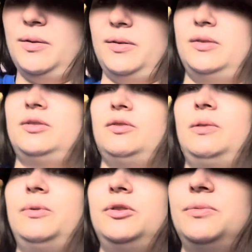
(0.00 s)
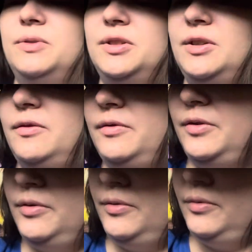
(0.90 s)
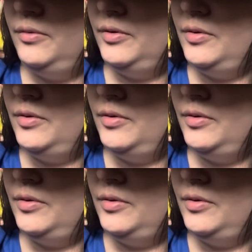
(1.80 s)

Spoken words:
And so I bought some stuff to